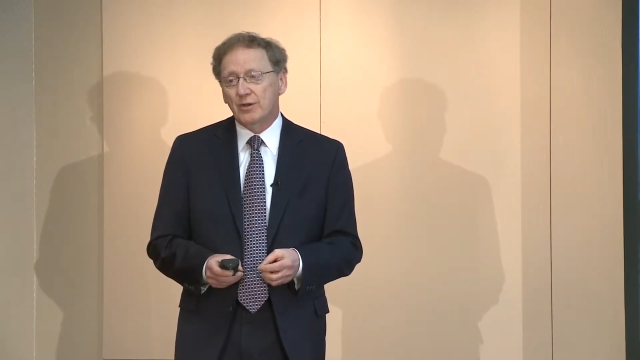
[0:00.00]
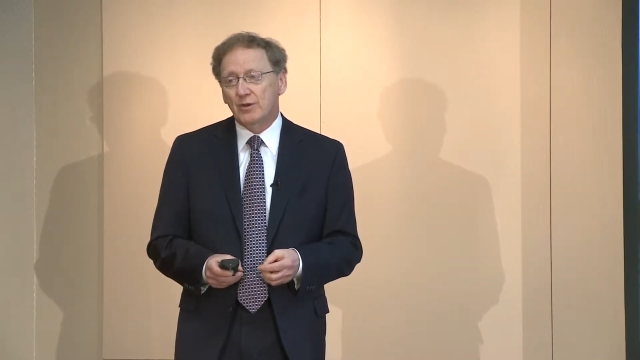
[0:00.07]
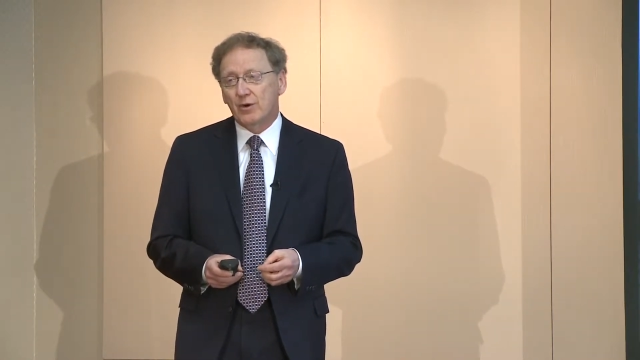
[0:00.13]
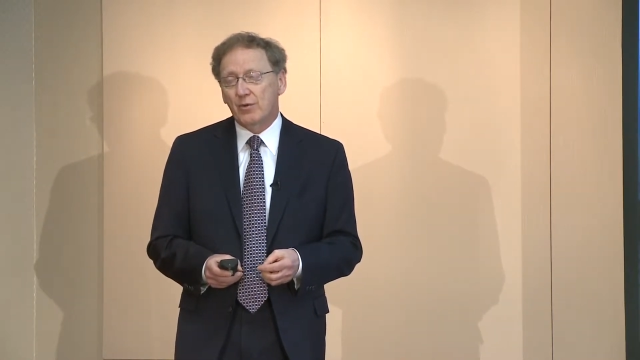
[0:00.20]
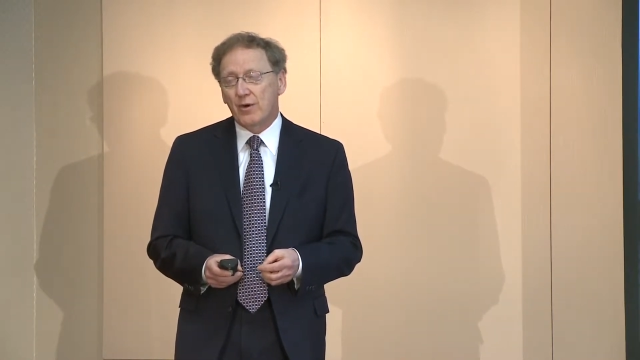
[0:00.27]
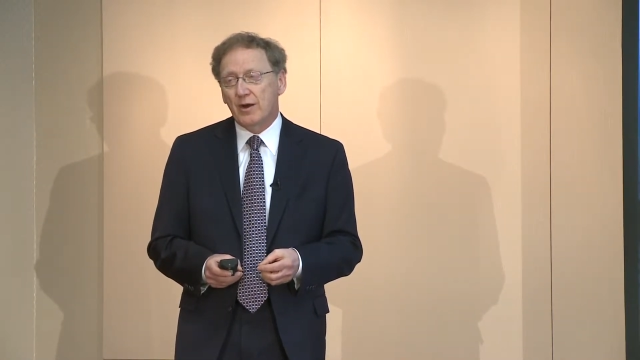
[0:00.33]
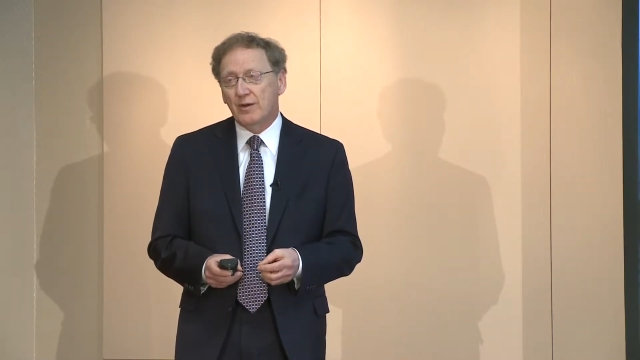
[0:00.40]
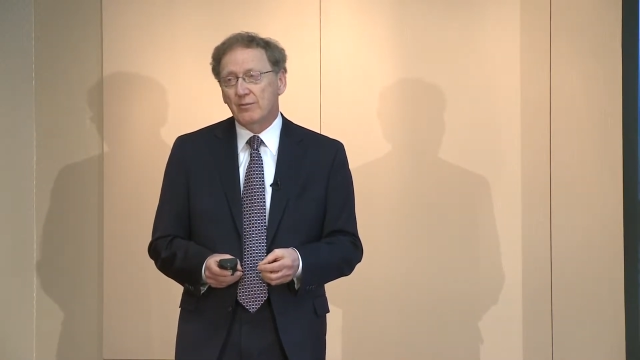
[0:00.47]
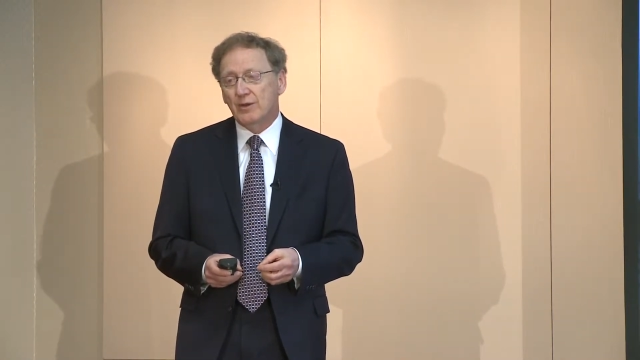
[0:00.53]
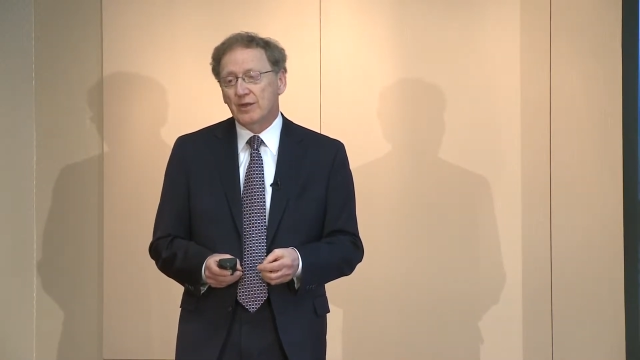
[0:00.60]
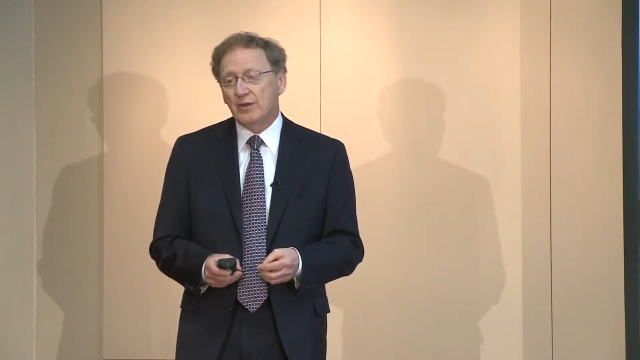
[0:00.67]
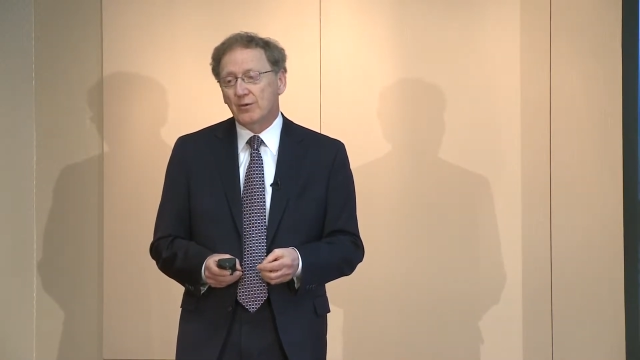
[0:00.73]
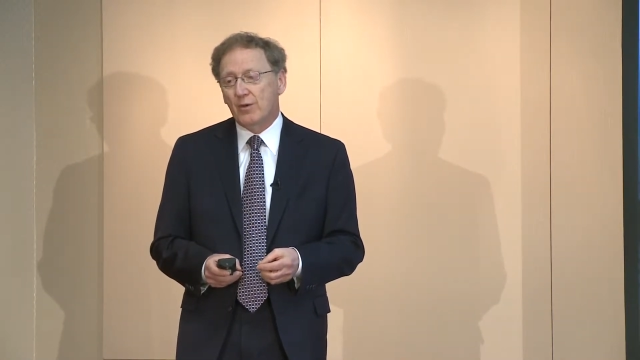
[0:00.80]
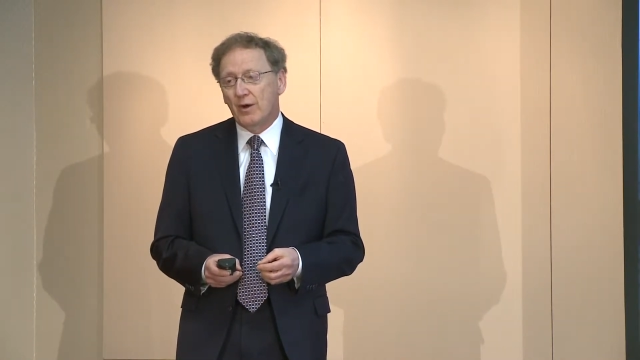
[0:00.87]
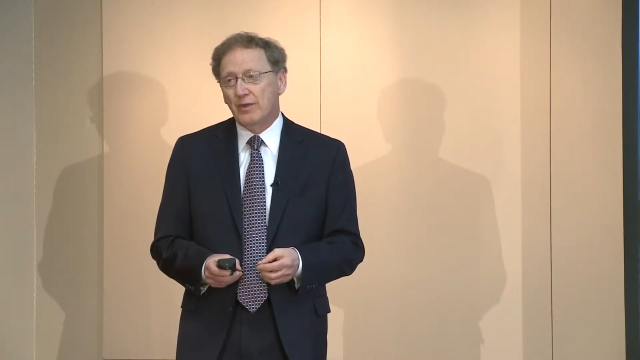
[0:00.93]
you'll want to be
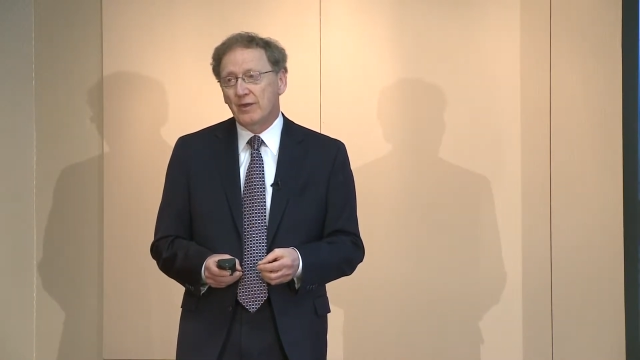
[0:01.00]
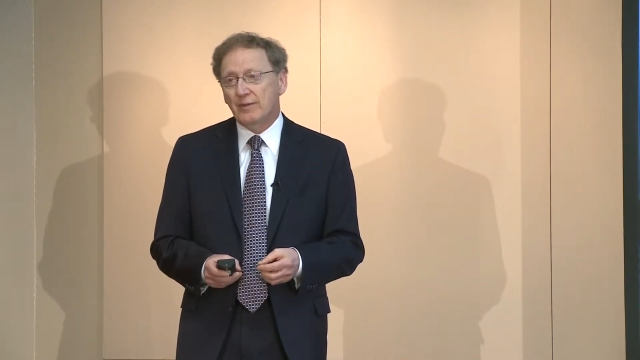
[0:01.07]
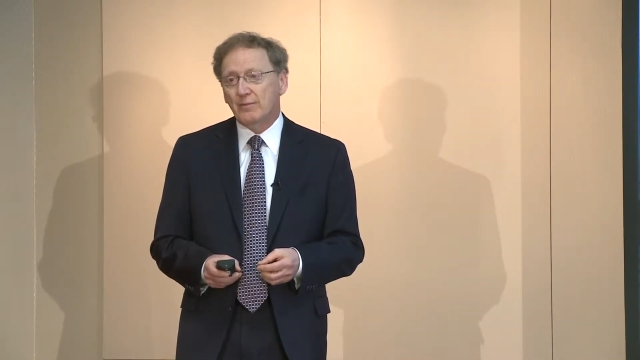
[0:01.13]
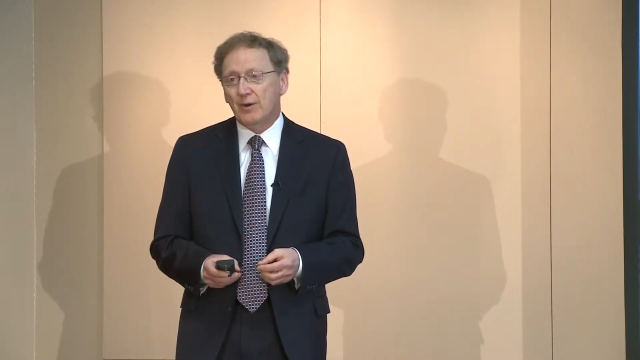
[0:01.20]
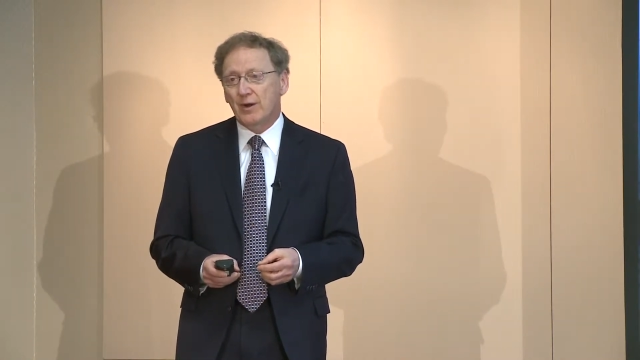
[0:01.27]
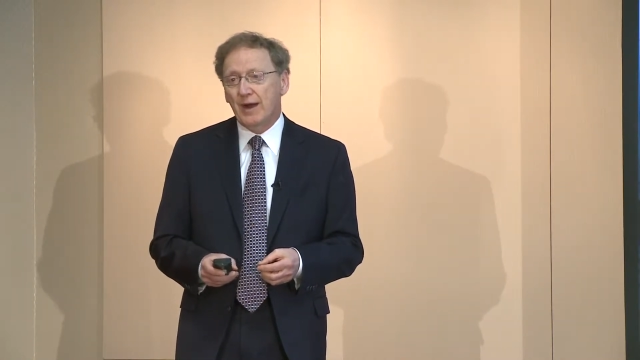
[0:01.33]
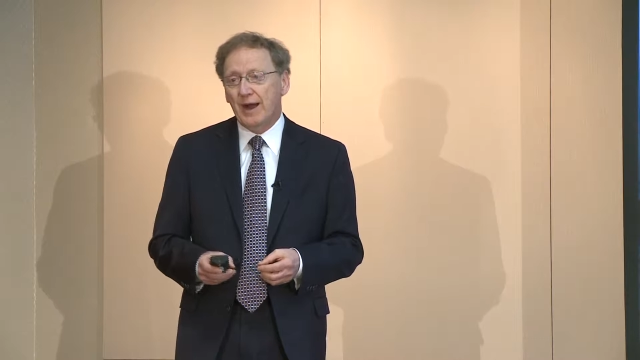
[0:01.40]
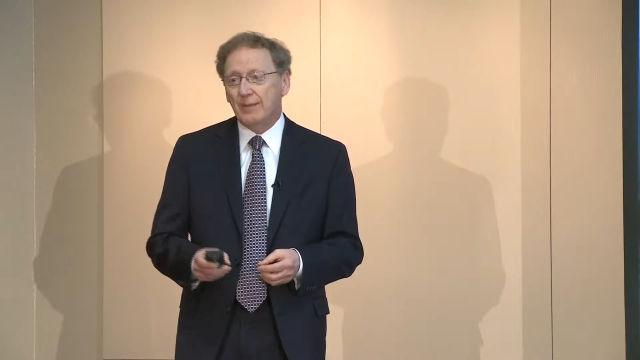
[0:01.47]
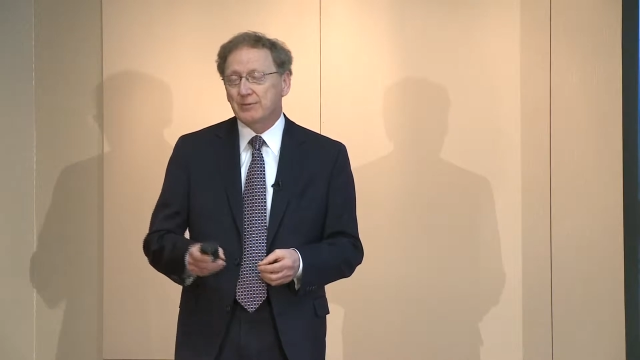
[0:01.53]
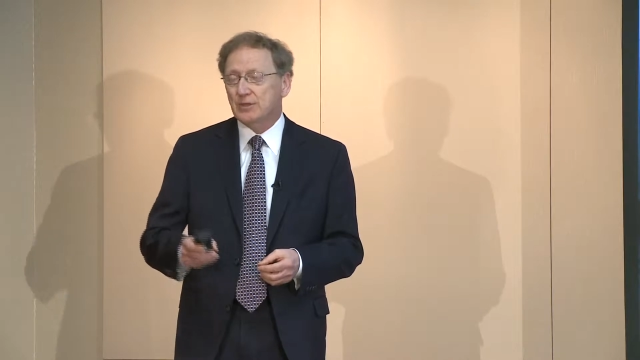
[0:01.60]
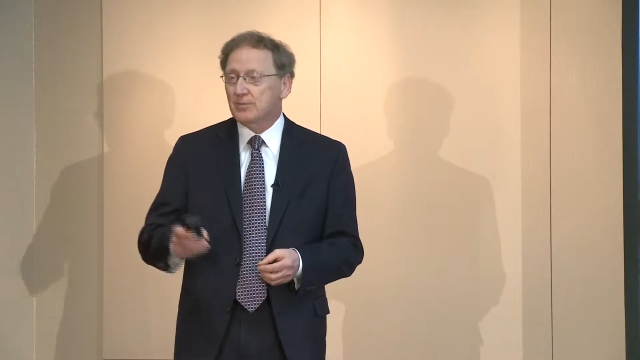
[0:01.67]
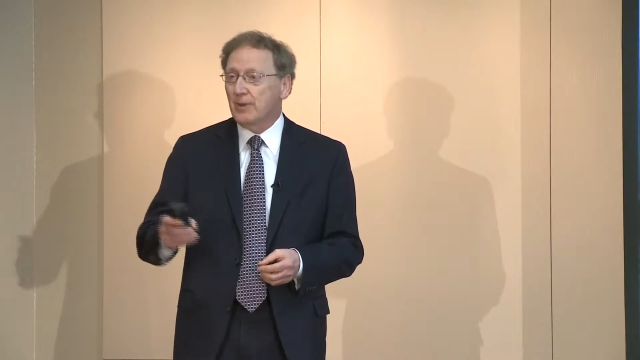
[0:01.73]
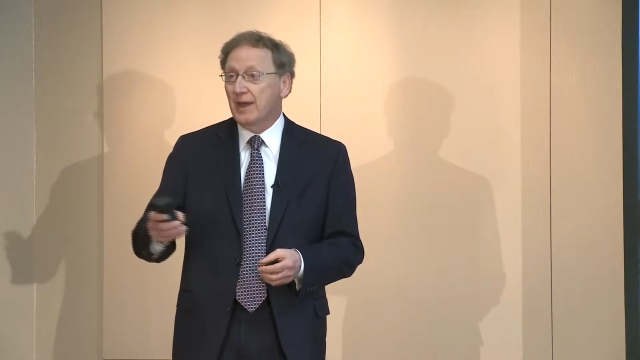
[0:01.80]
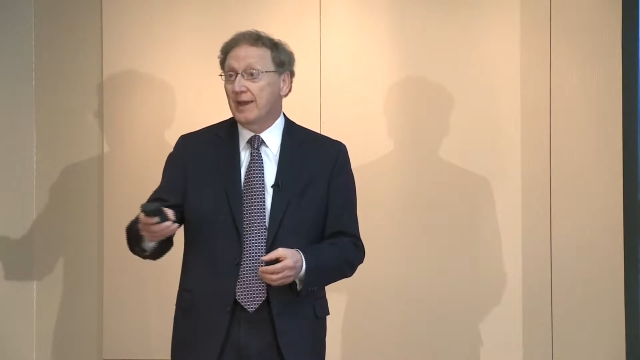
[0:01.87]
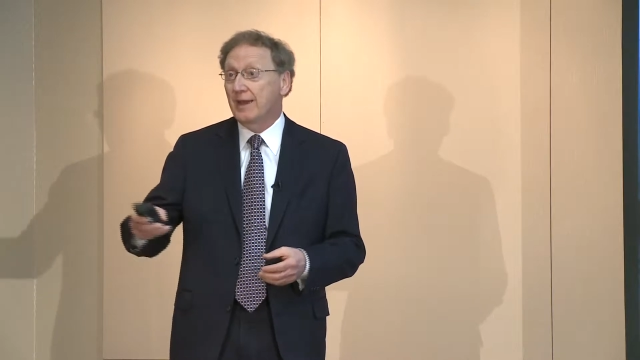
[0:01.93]
the one that perhaps
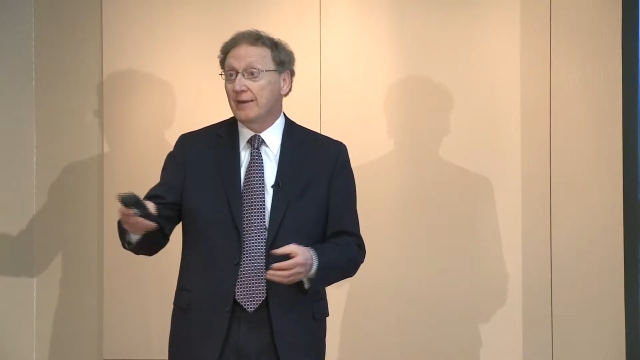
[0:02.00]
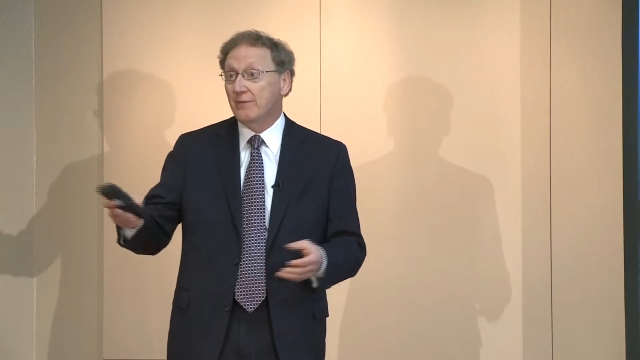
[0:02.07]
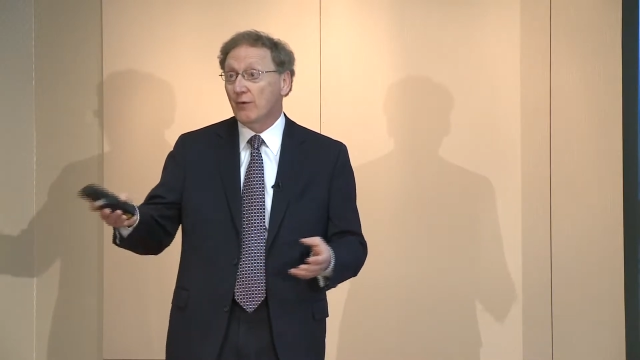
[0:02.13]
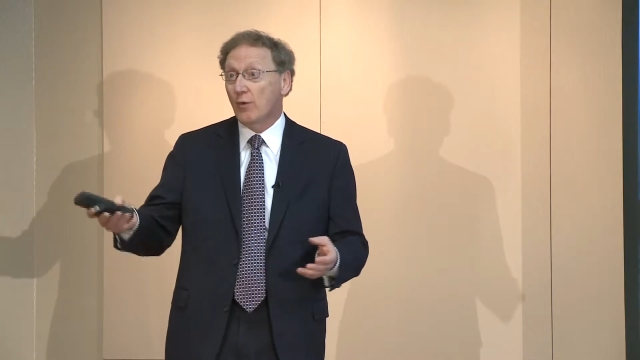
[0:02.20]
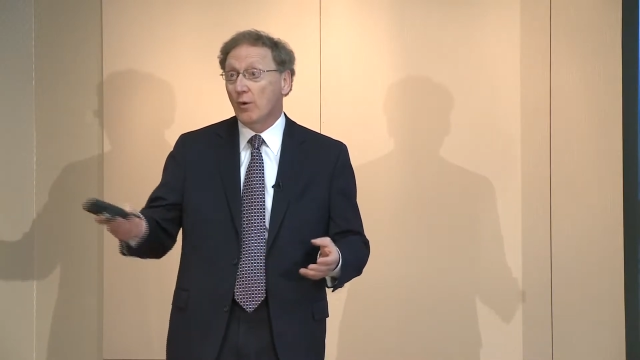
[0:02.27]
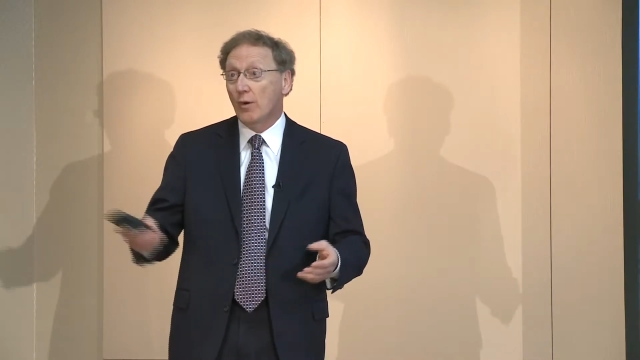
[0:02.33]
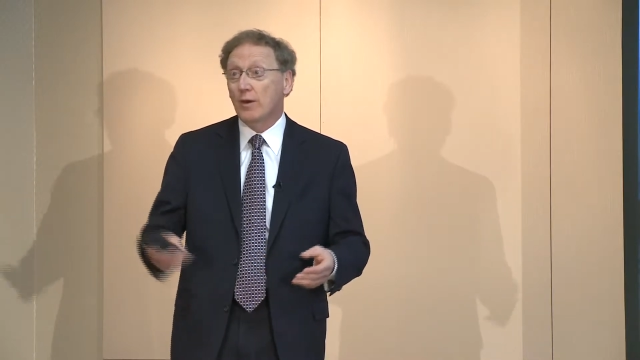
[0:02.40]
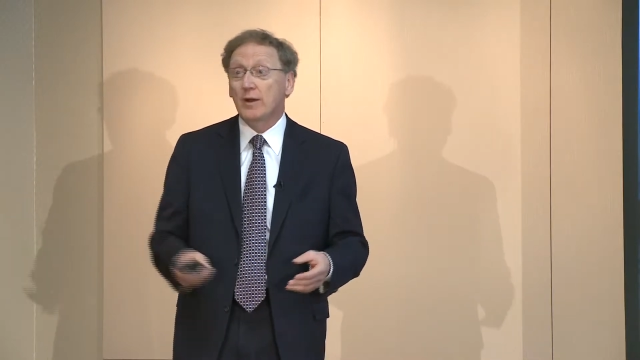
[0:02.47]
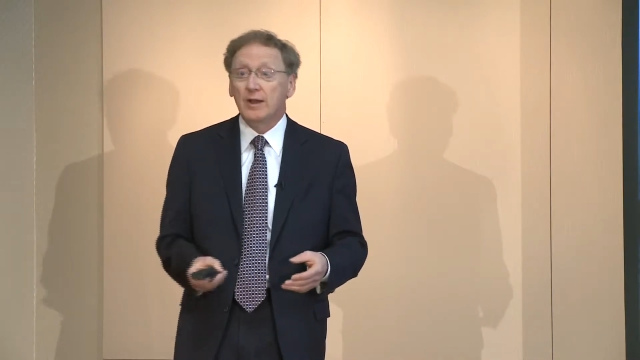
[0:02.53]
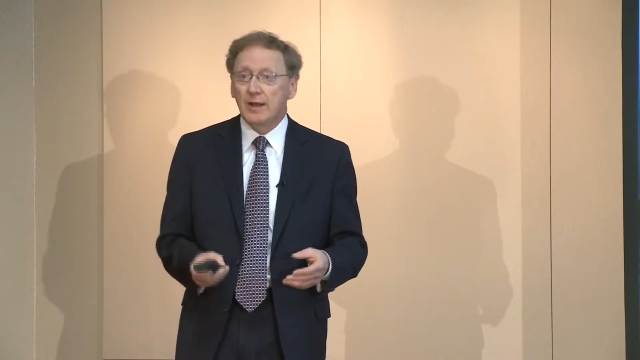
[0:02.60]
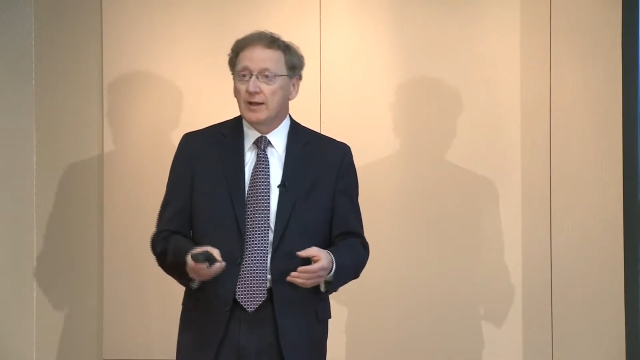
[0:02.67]
is paying for